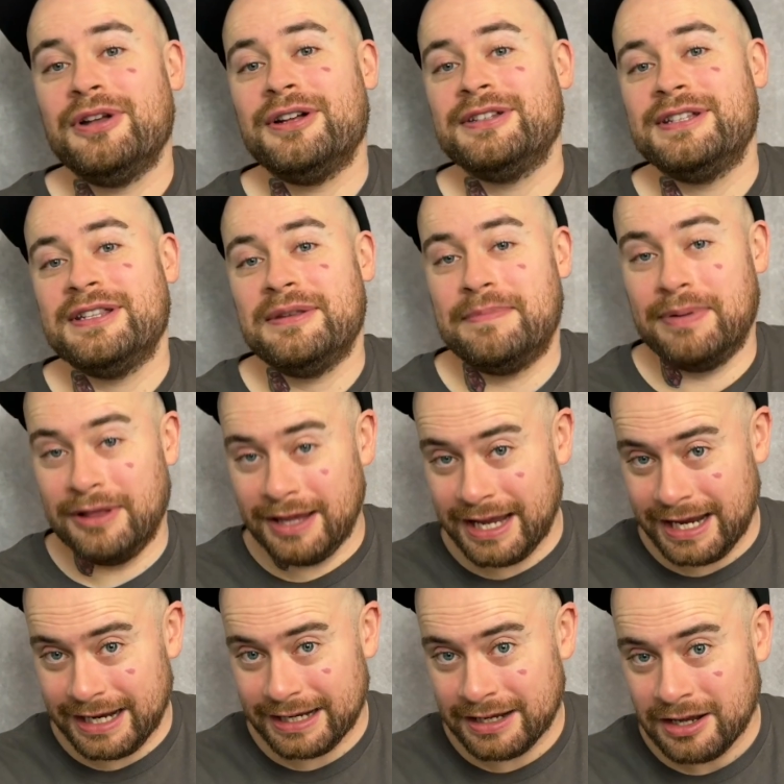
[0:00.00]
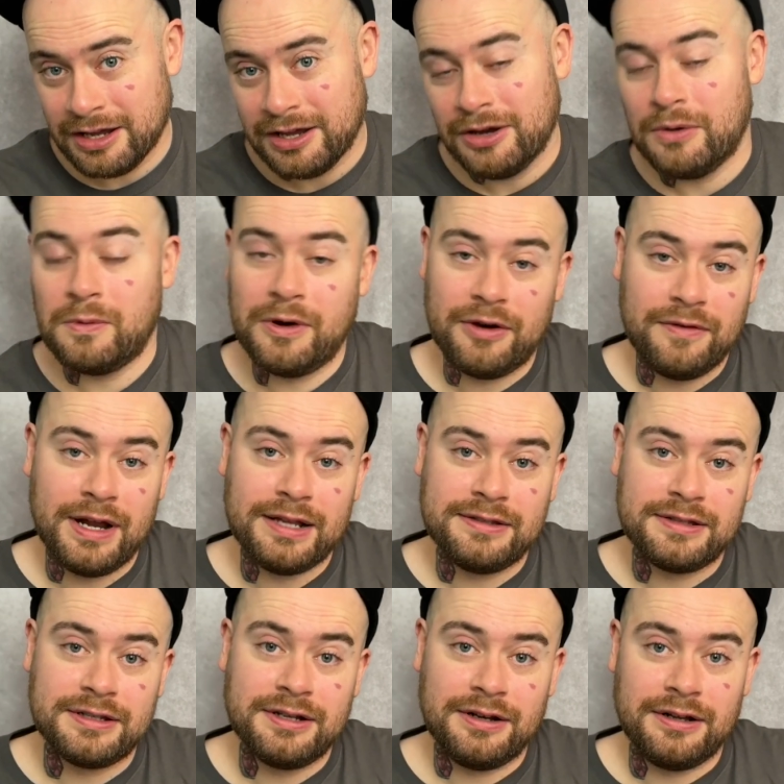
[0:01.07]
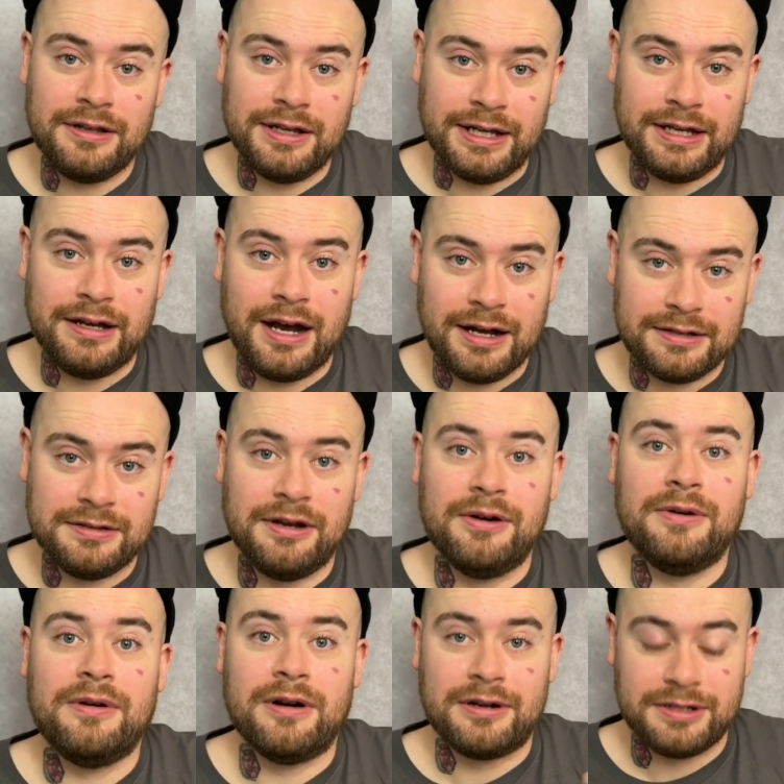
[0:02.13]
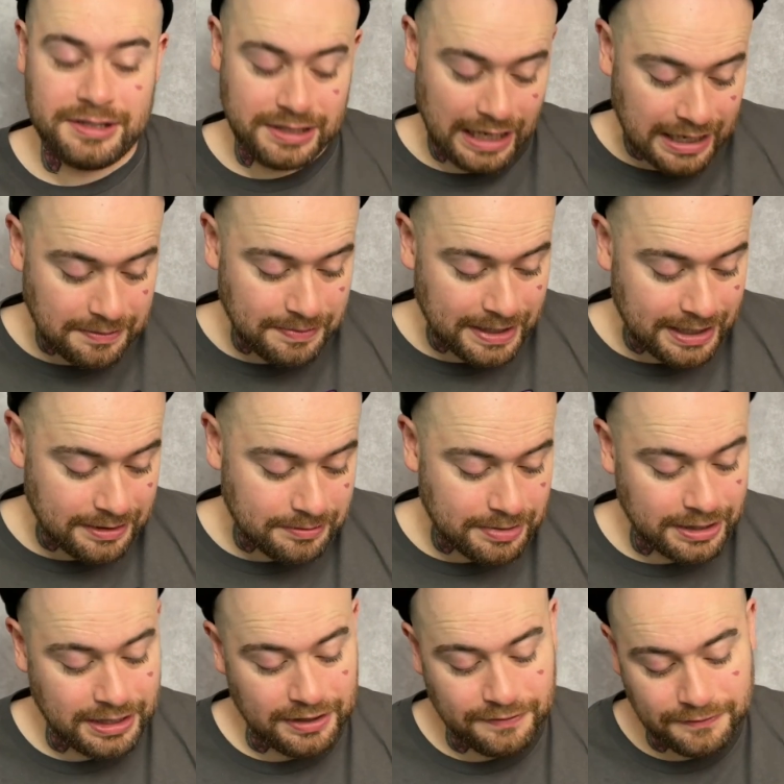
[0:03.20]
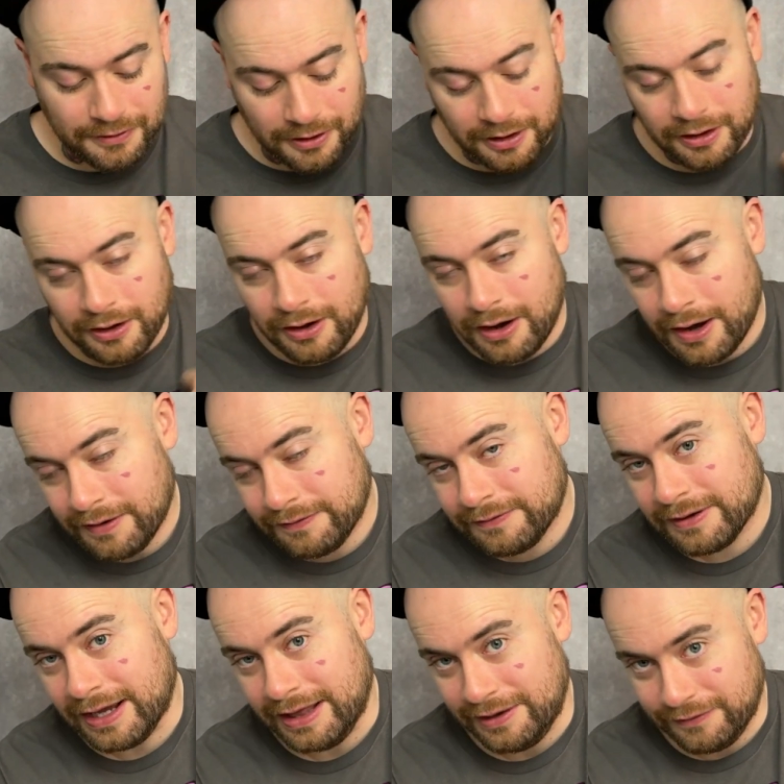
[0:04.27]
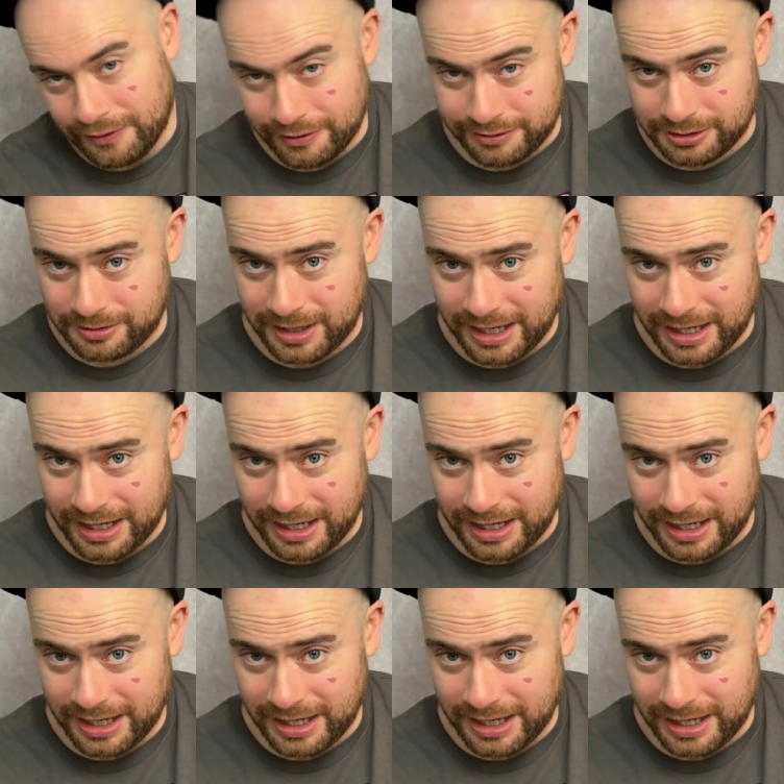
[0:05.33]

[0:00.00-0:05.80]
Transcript: on to the plane where Red Skull and Cocteau are escaping, but they fall off and they fall into a